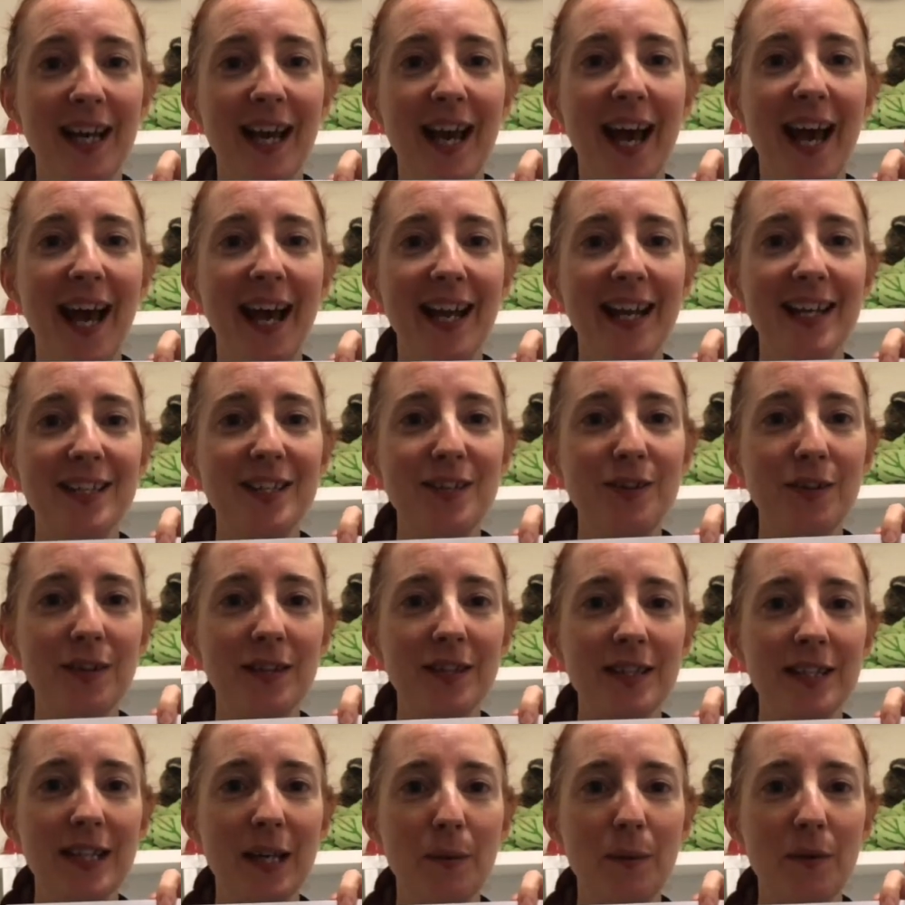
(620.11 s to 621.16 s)
And as you can
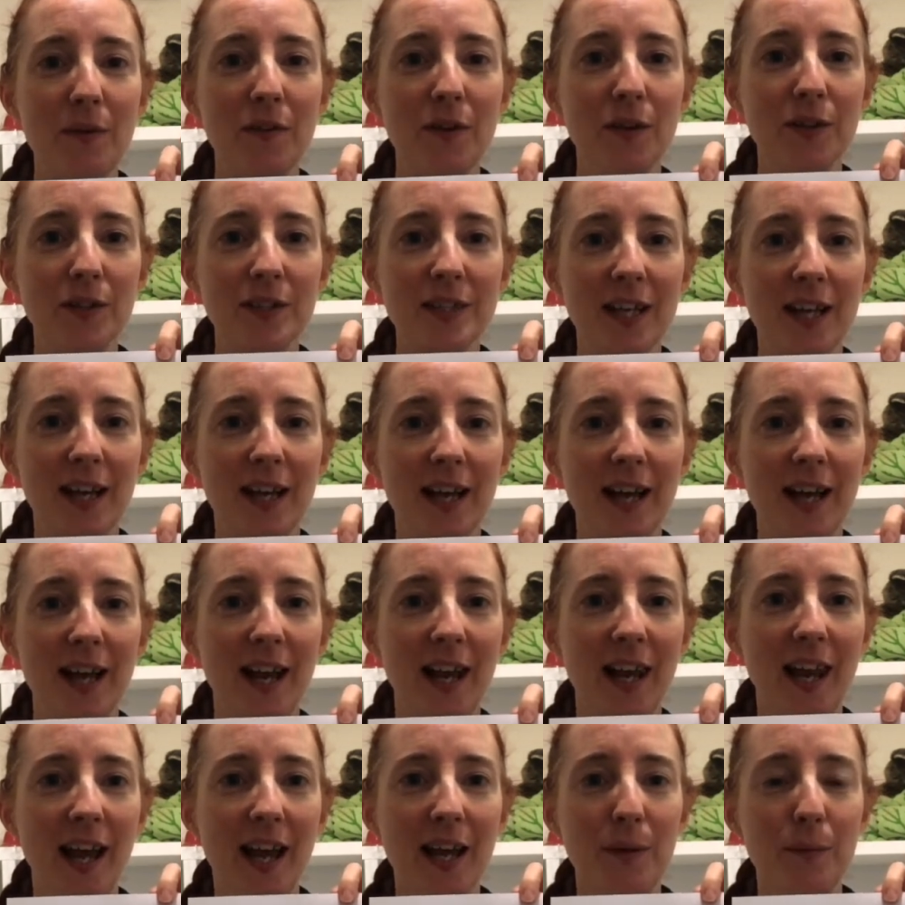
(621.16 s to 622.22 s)
see, we've got a
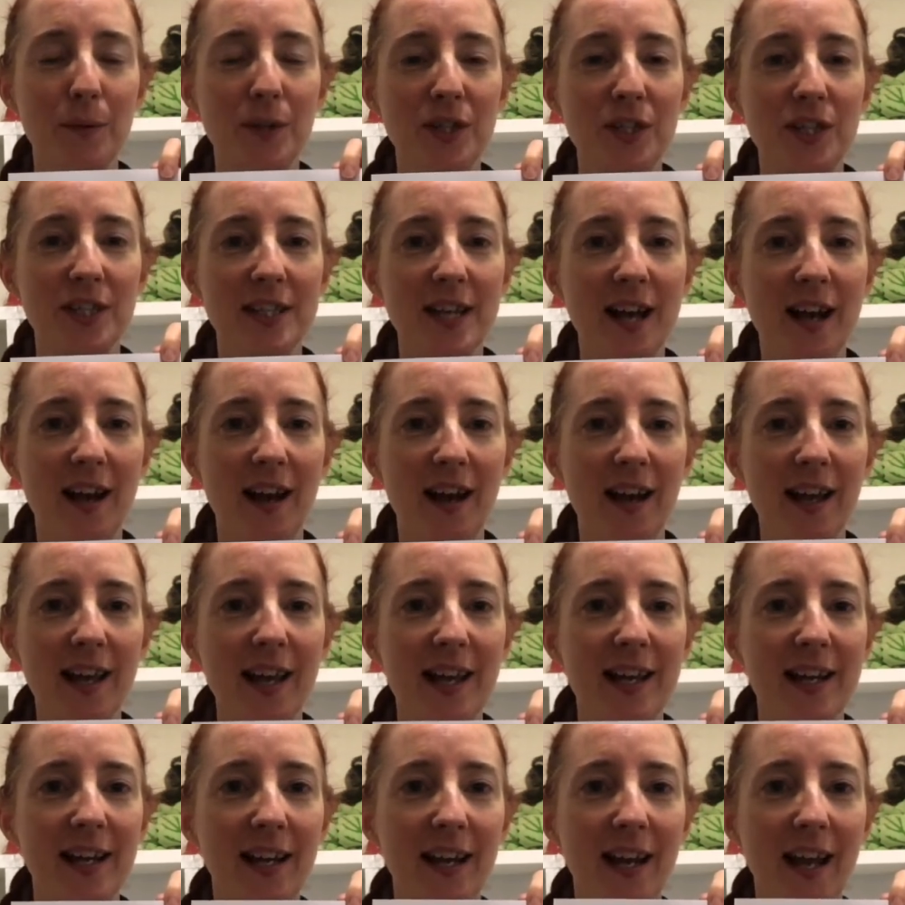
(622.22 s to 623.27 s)
line which is high and
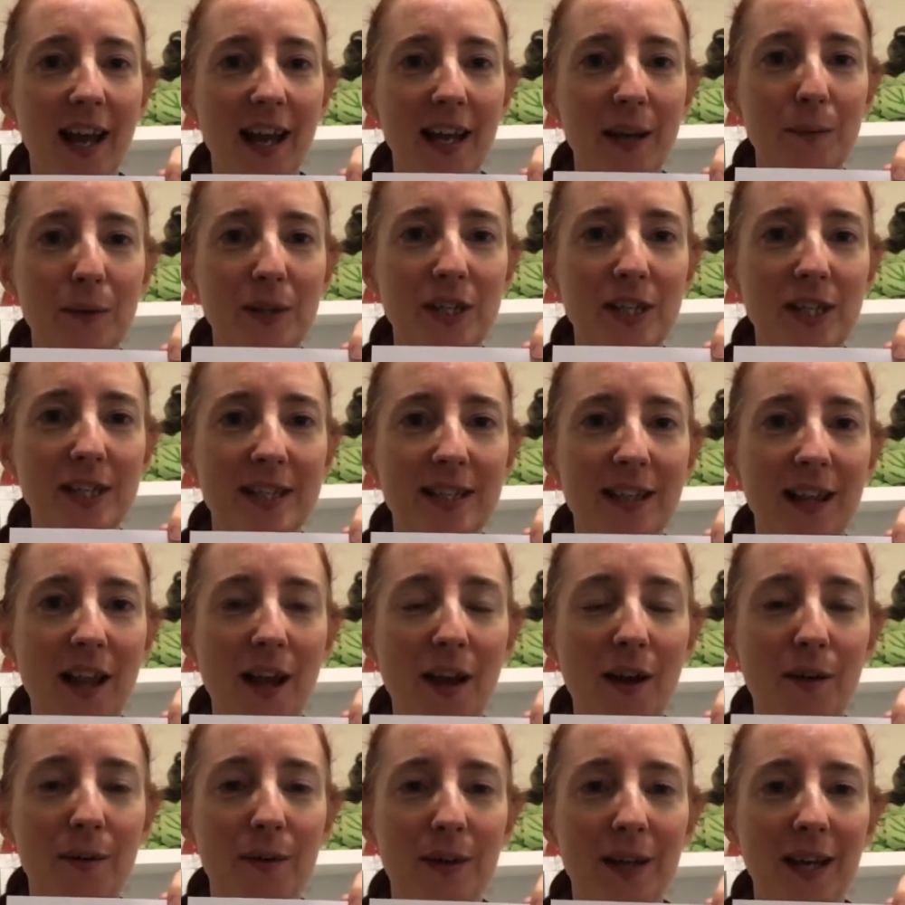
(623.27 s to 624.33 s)
a line which is
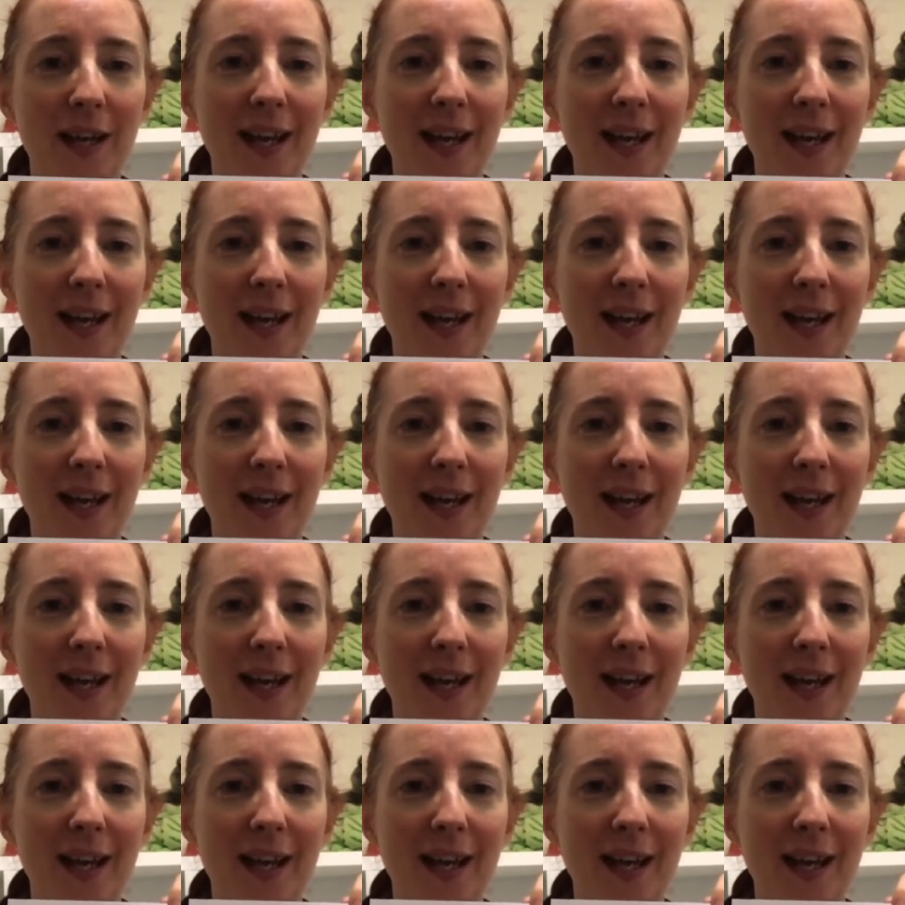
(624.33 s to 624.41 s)
low.